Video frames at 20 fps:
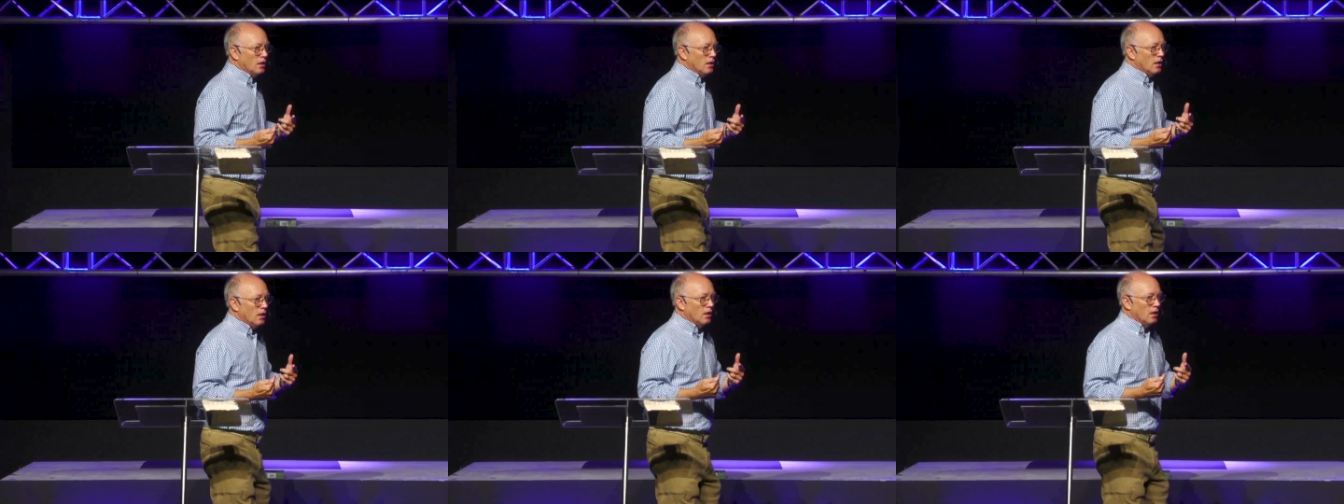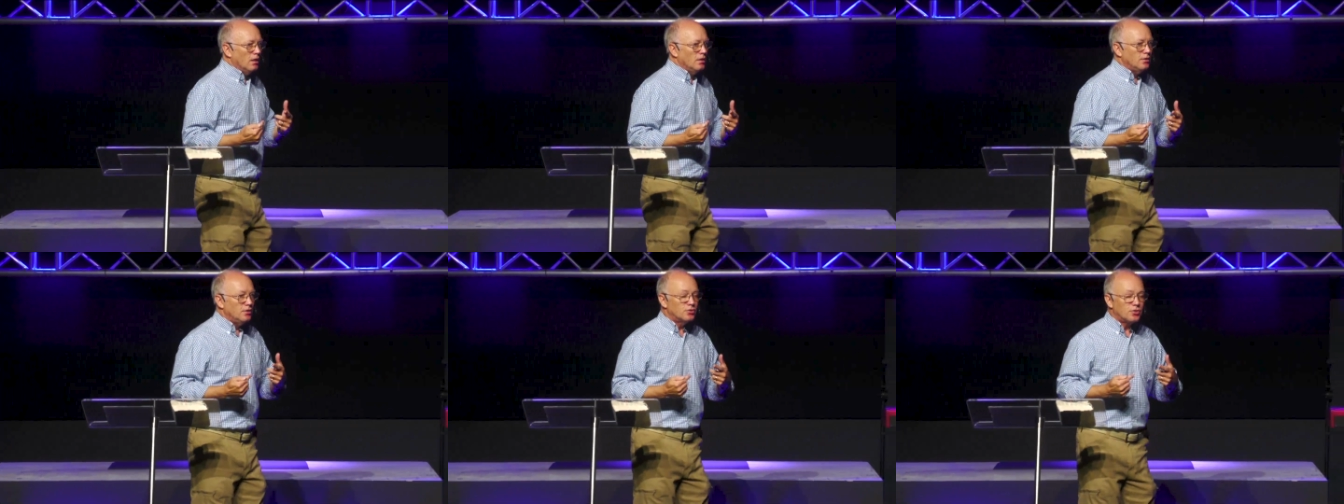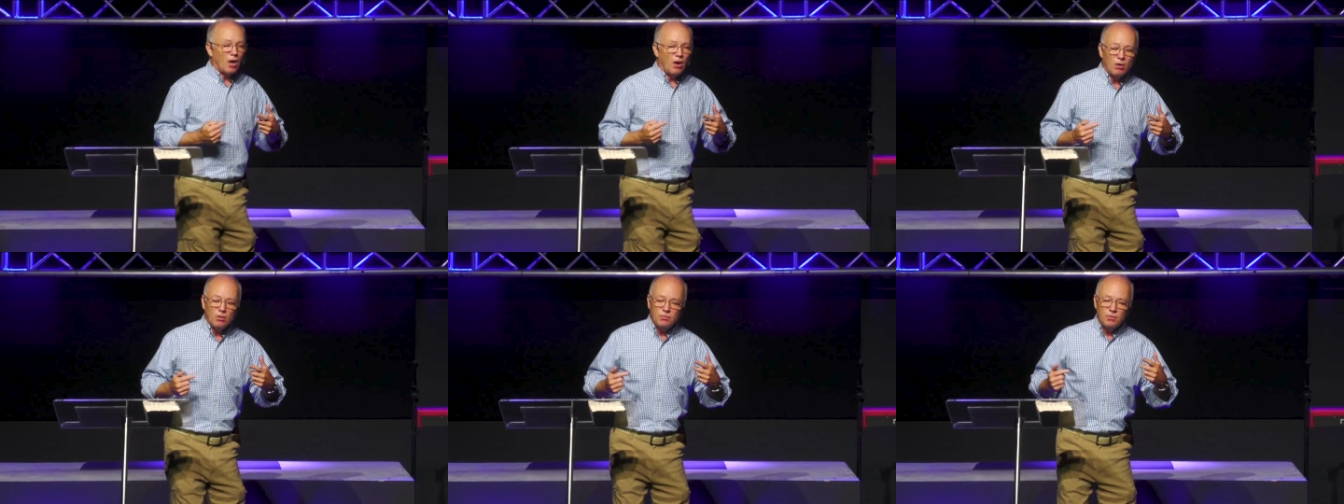there's
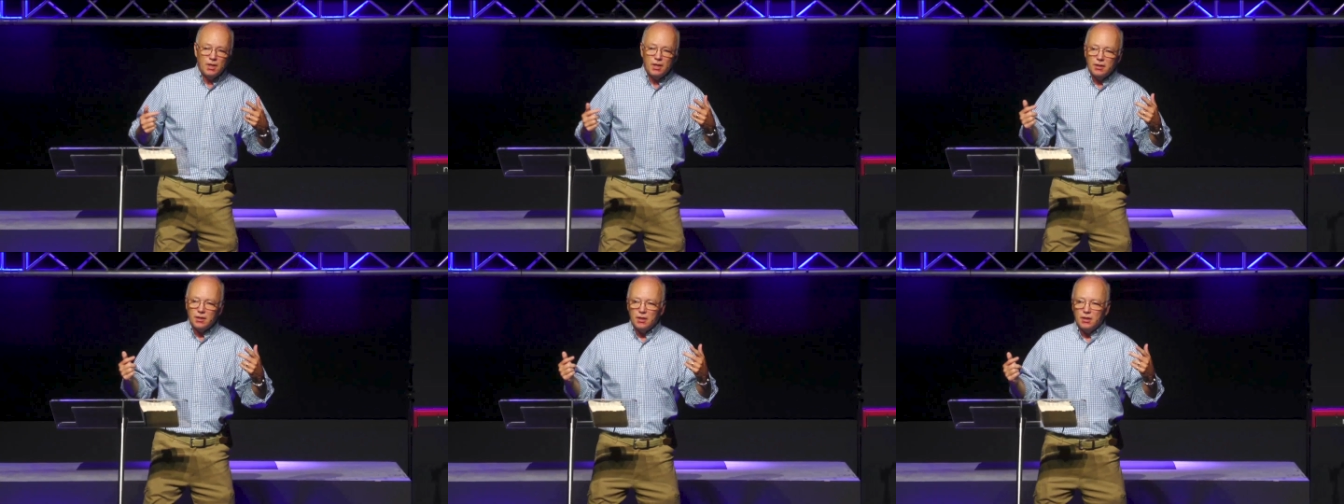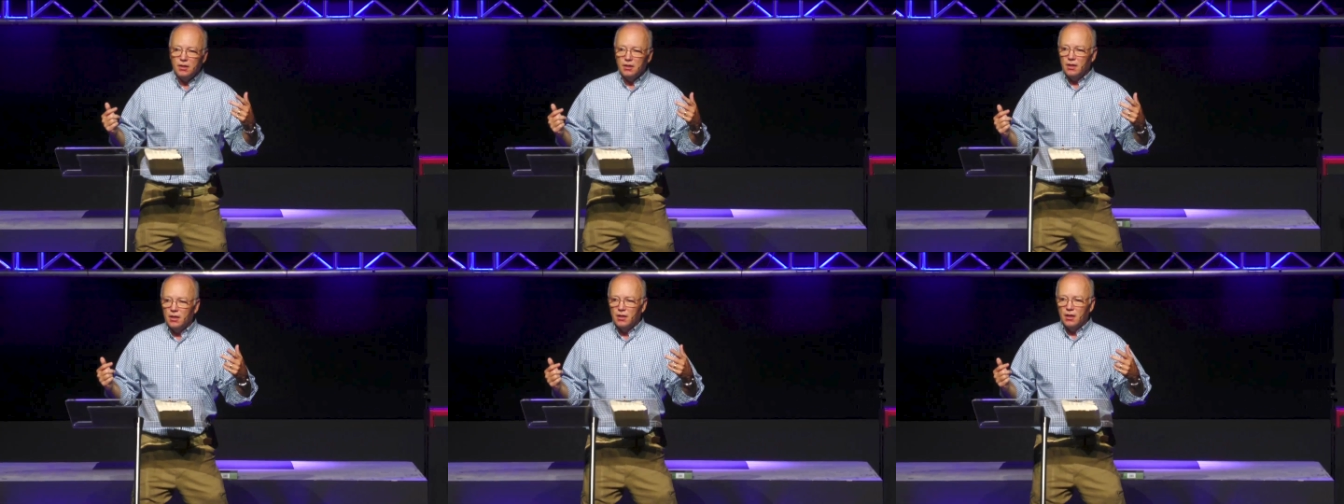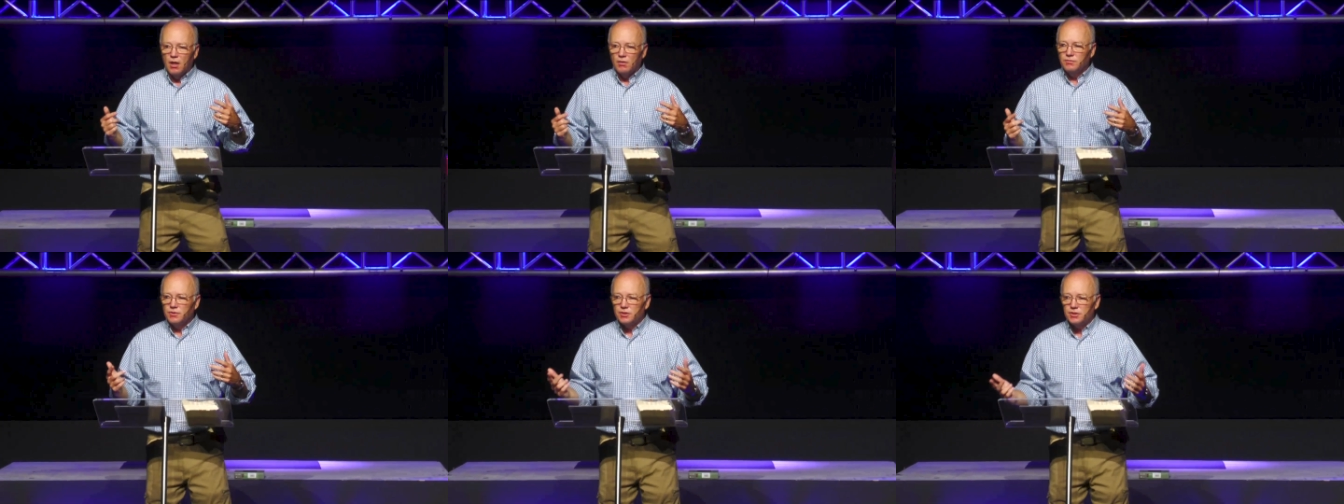already
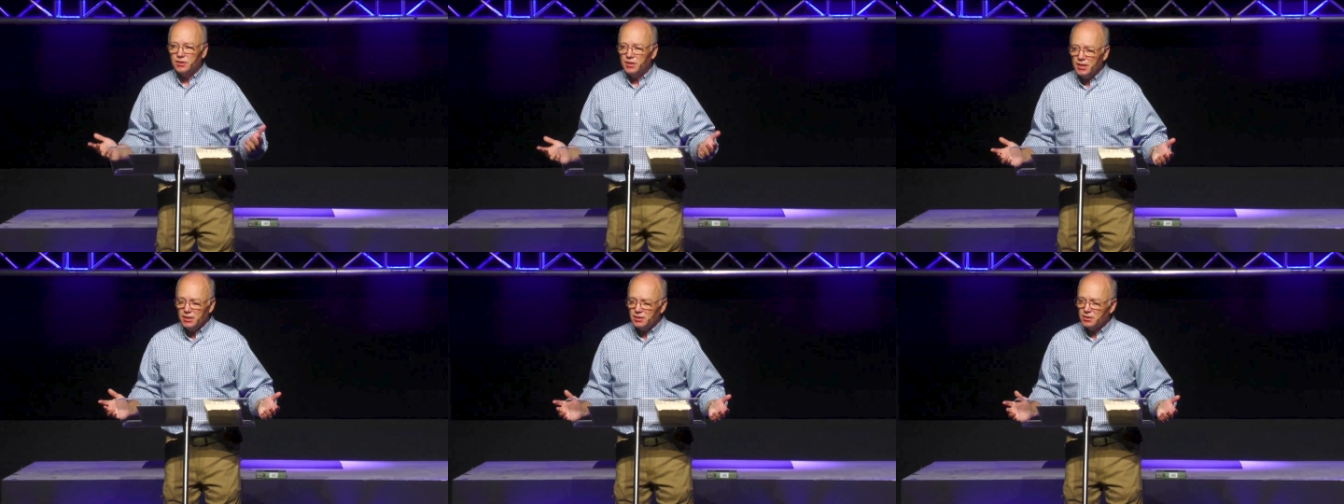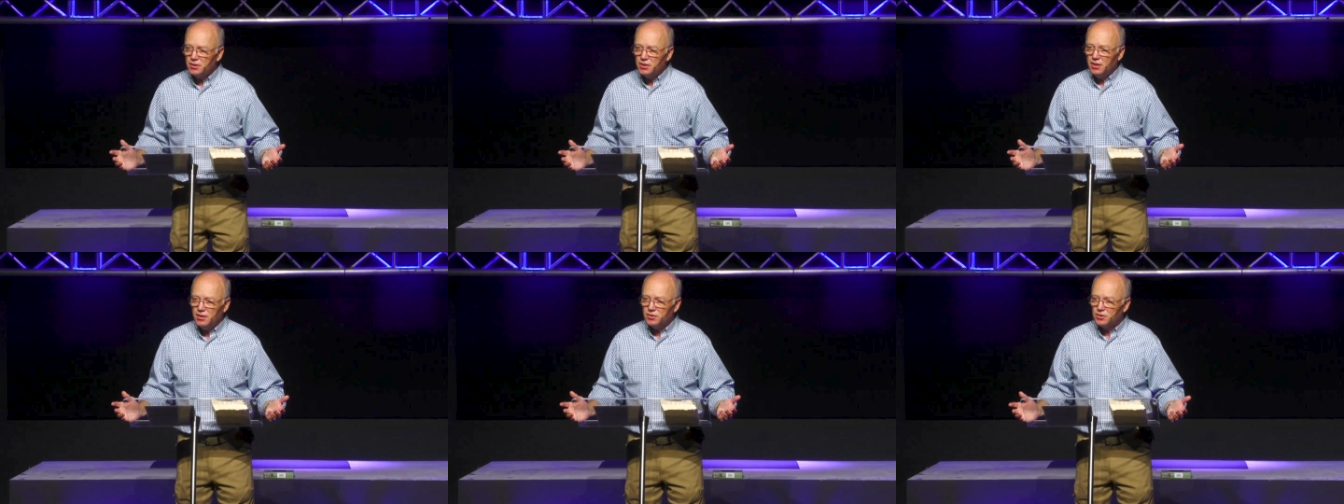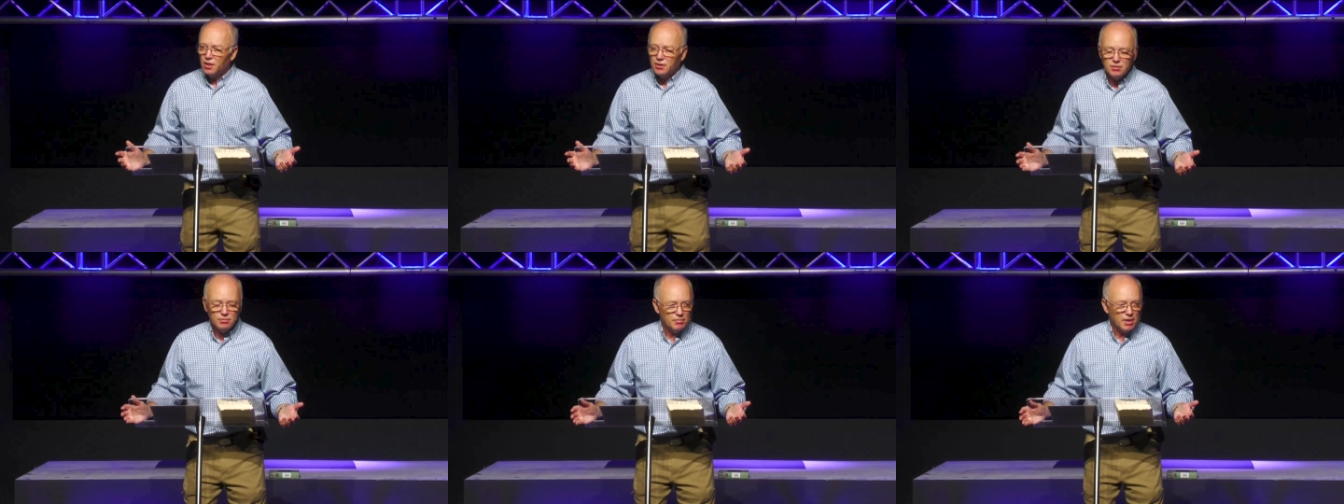over 60
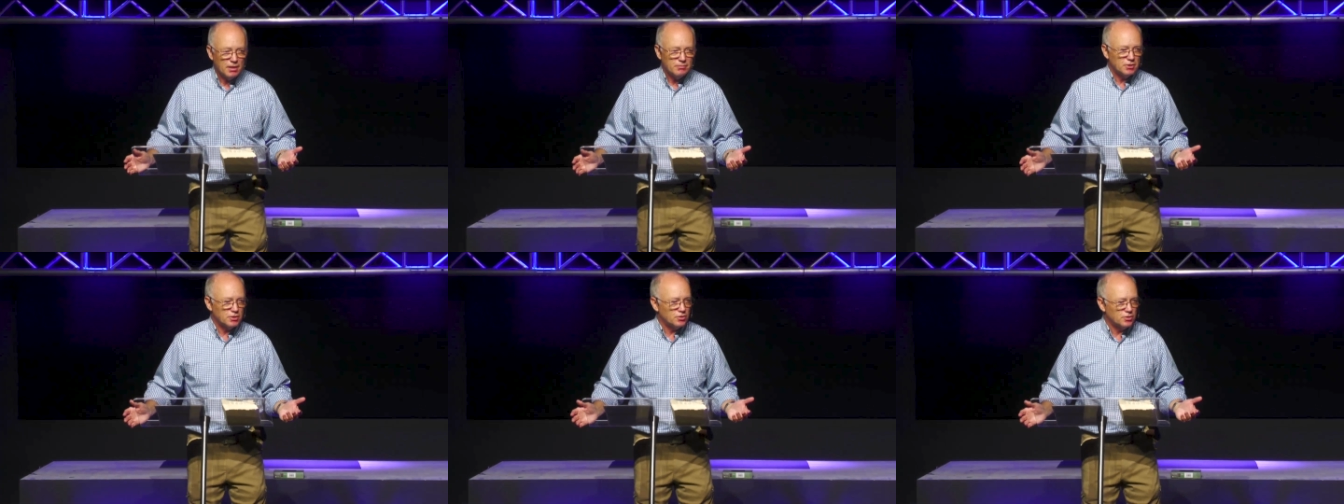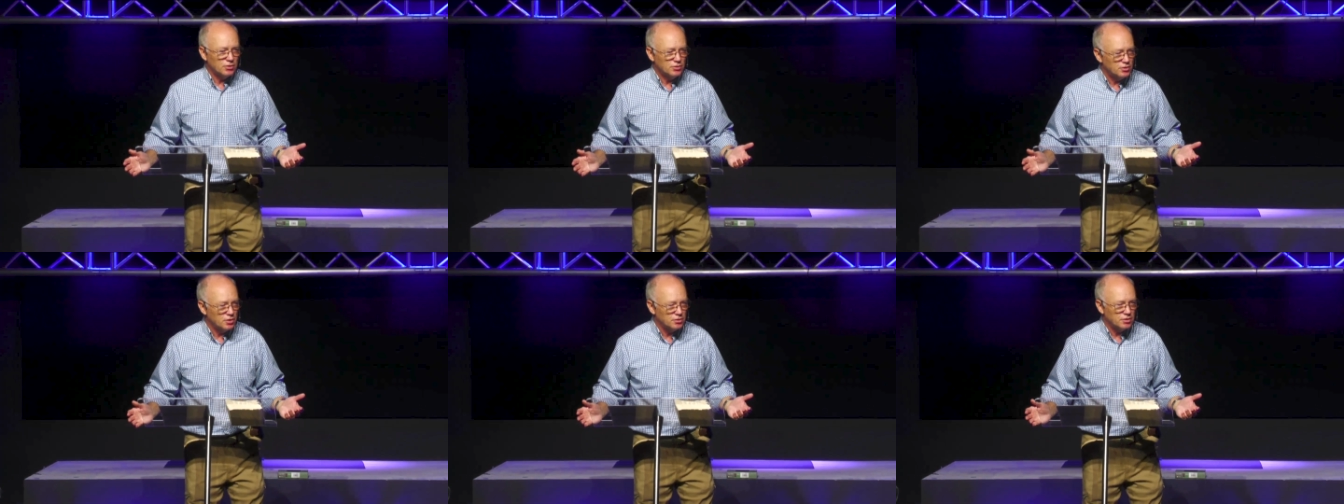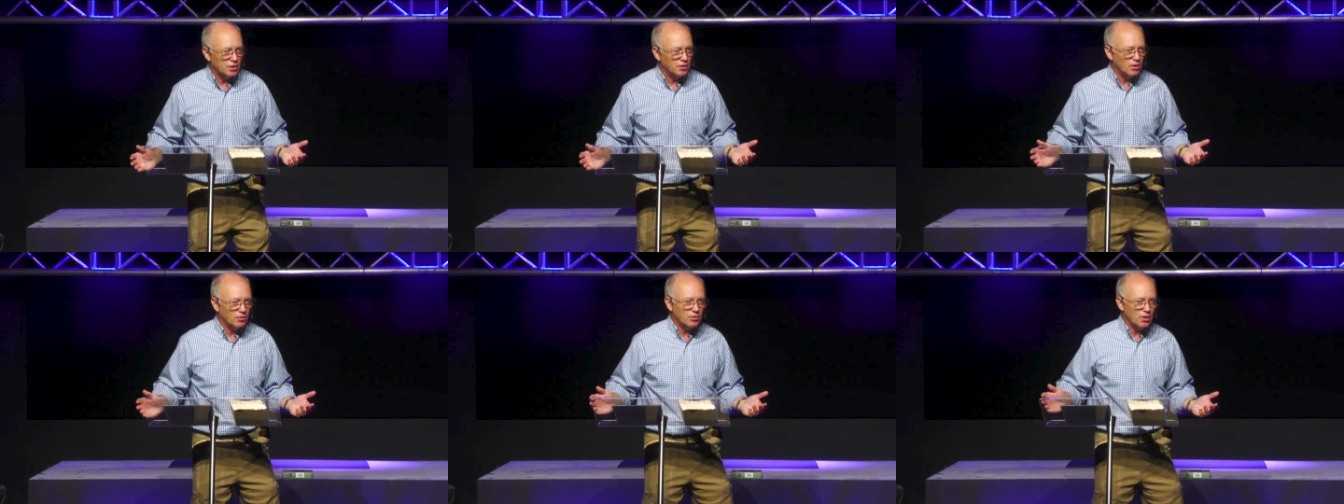Southern Baptist churches in
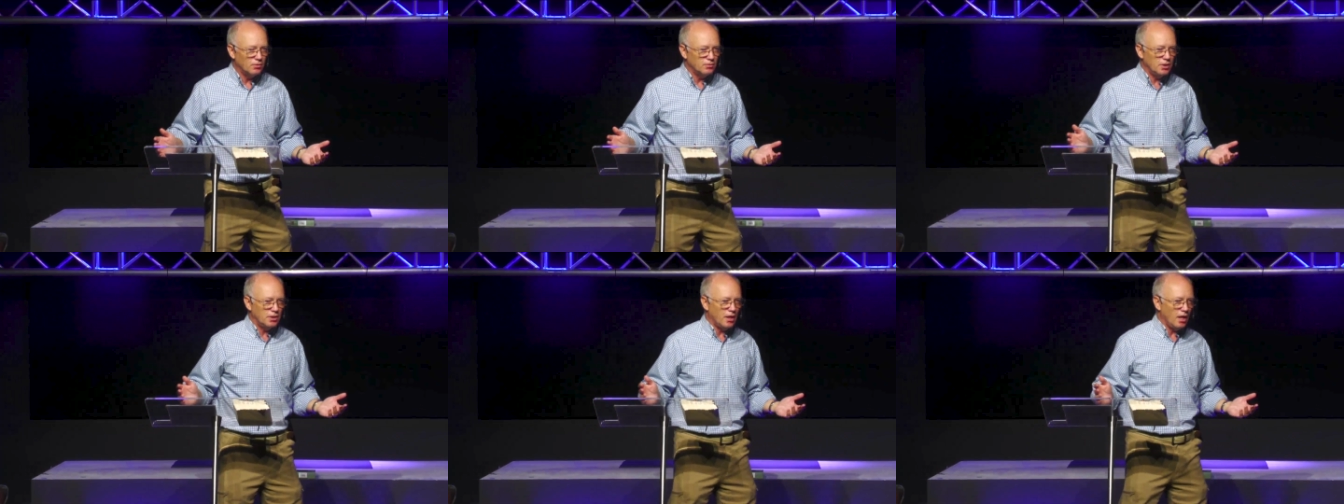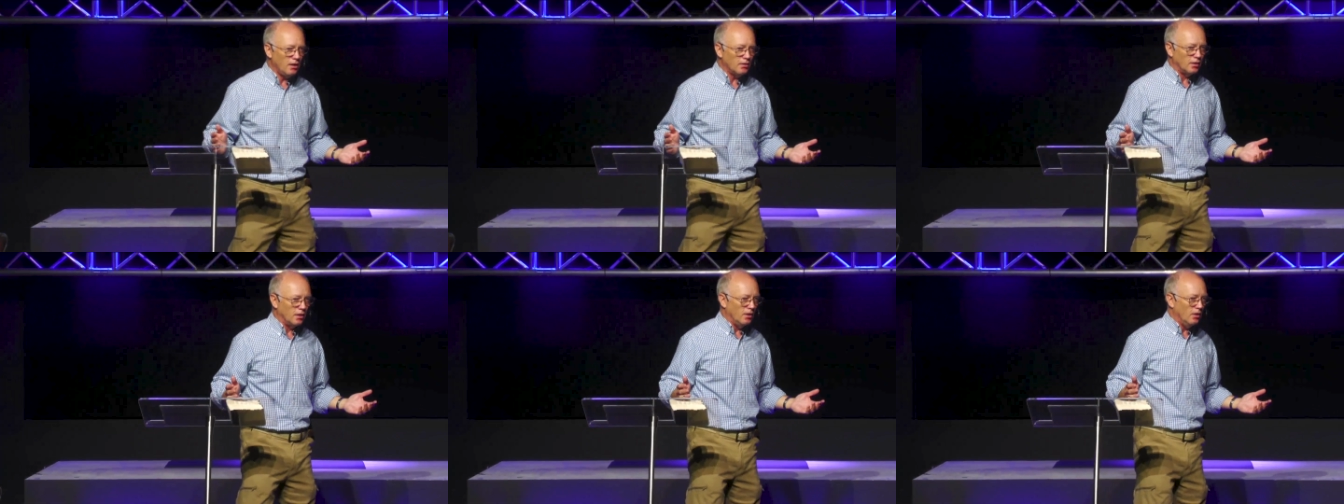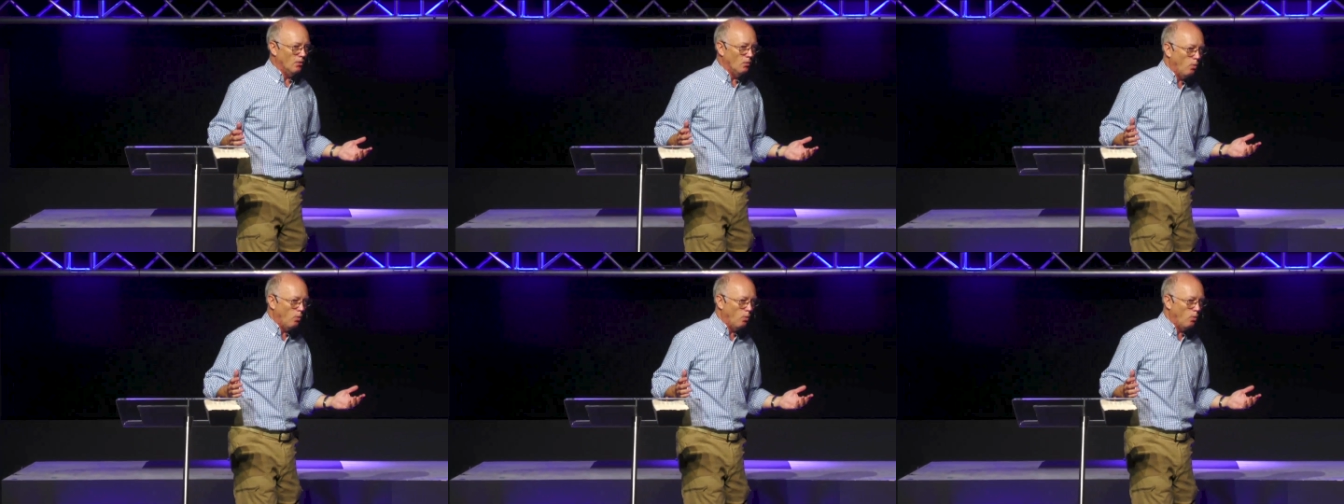Oconee County.